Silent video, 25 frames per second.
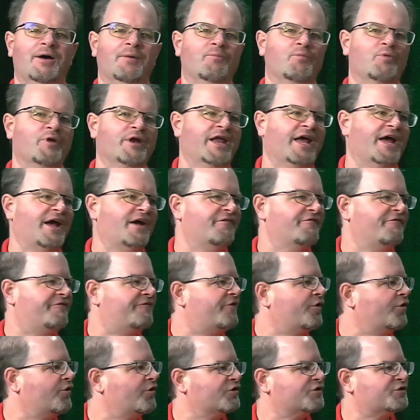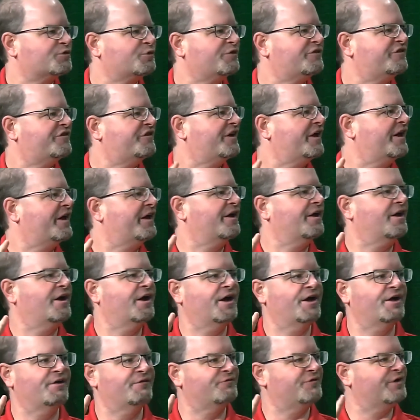We'd have photos with
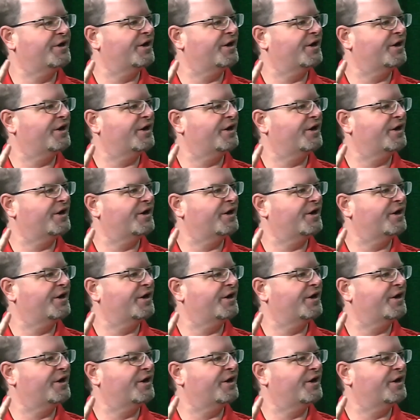Santa.